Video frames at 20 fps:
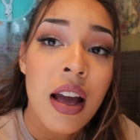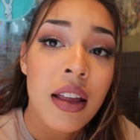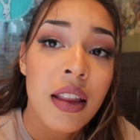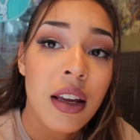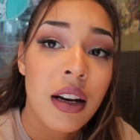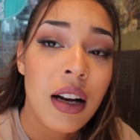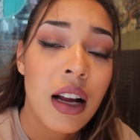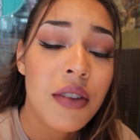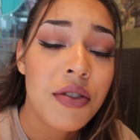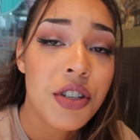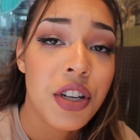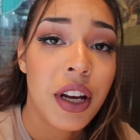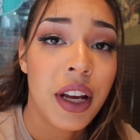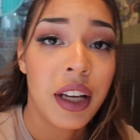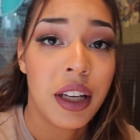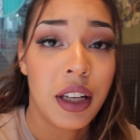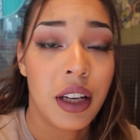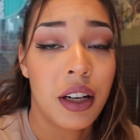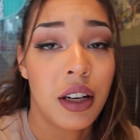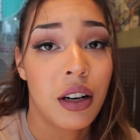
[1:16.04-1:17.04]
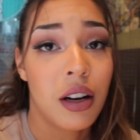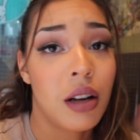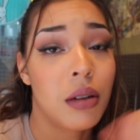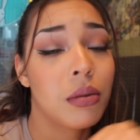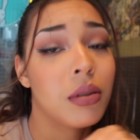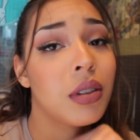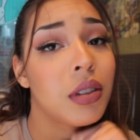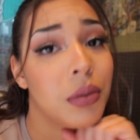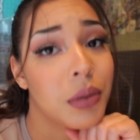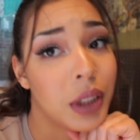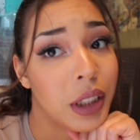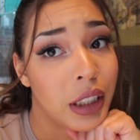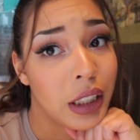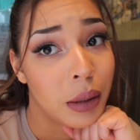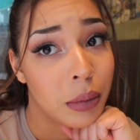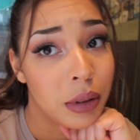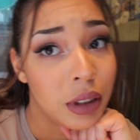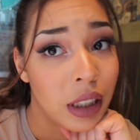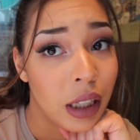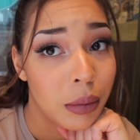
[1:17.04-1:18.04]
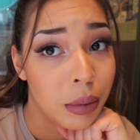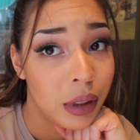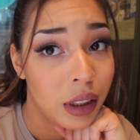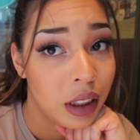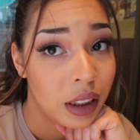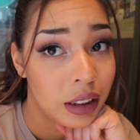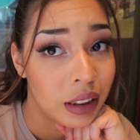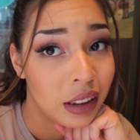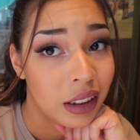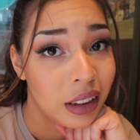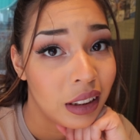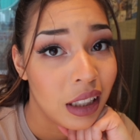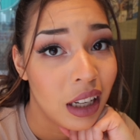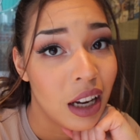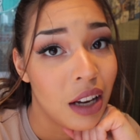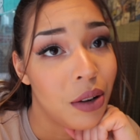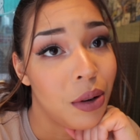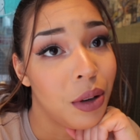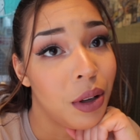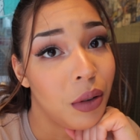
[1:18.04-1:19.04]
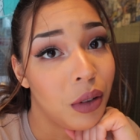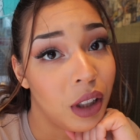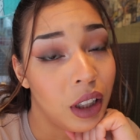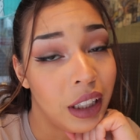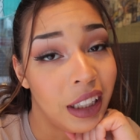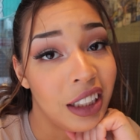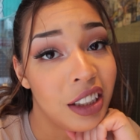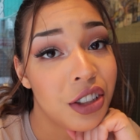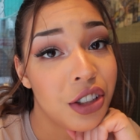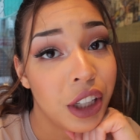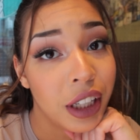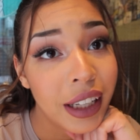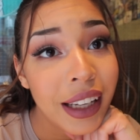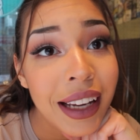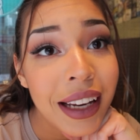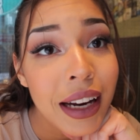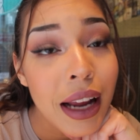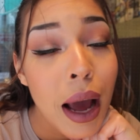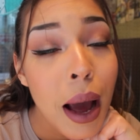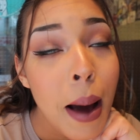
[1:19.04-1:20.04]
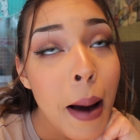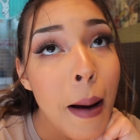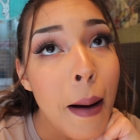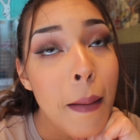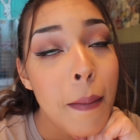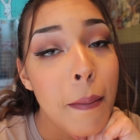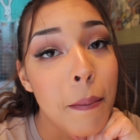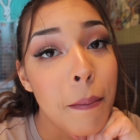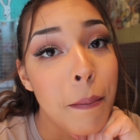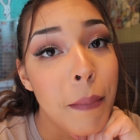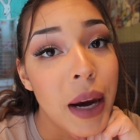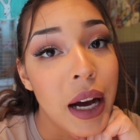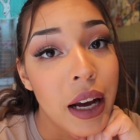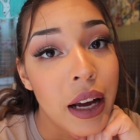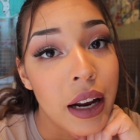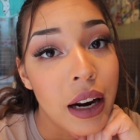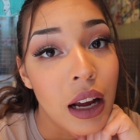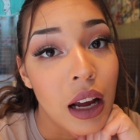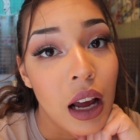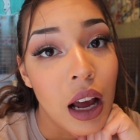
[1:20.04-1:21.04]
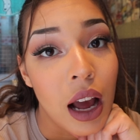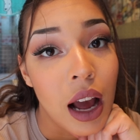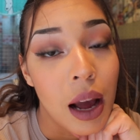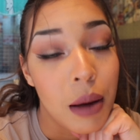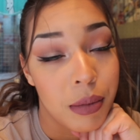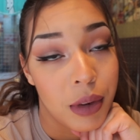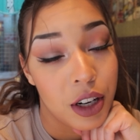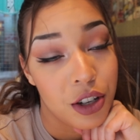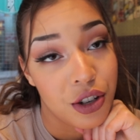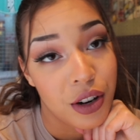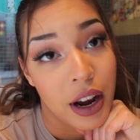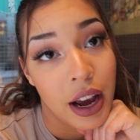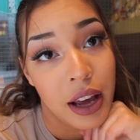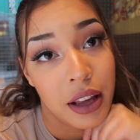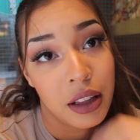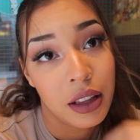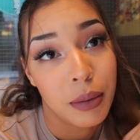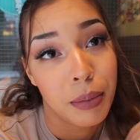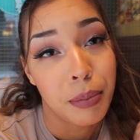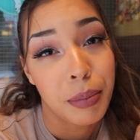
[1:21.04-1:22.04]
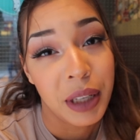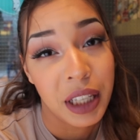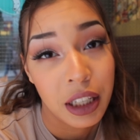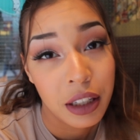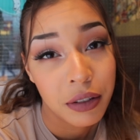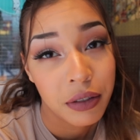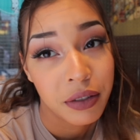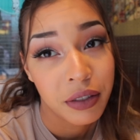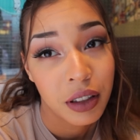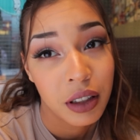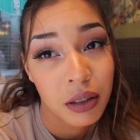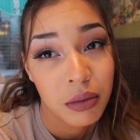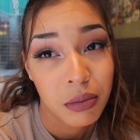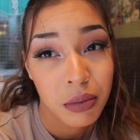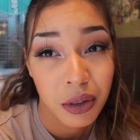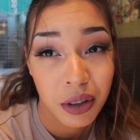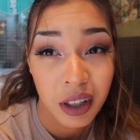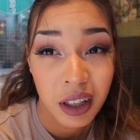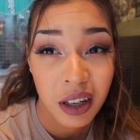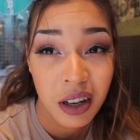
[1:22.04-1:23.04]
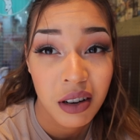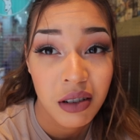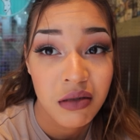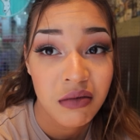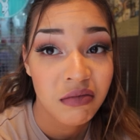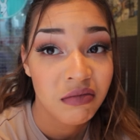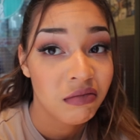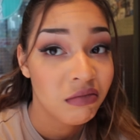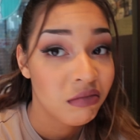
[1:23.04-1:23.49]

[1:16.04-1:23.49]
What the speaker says: They didn't have chicken, and I was really upset because I only really eat chicken. But I'm gonna try the beef burrito.